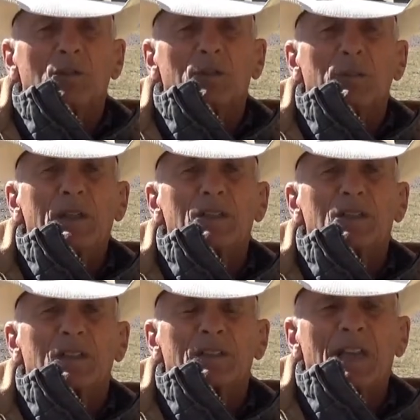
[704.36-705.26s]
with
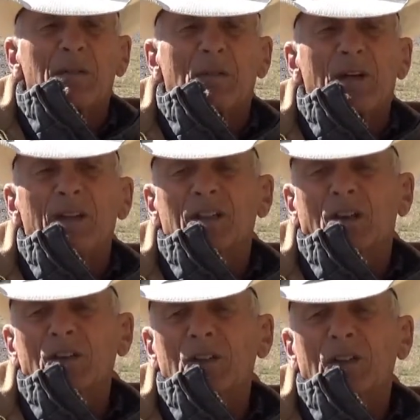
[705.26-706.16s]
peaches because that market
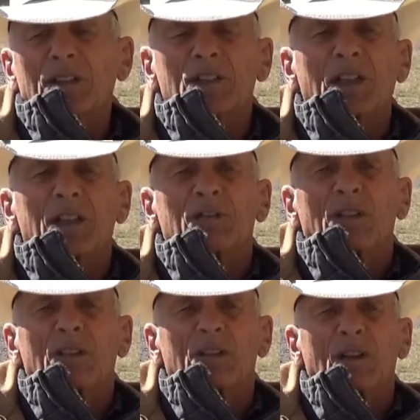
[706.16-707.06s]
also had changed
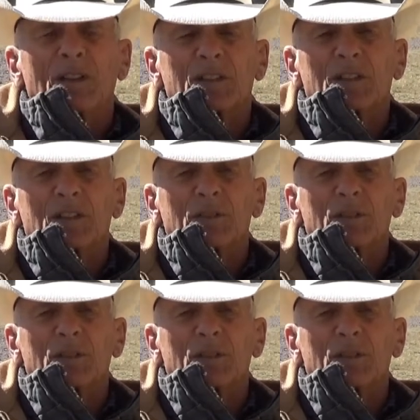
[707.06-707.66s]
very drastically.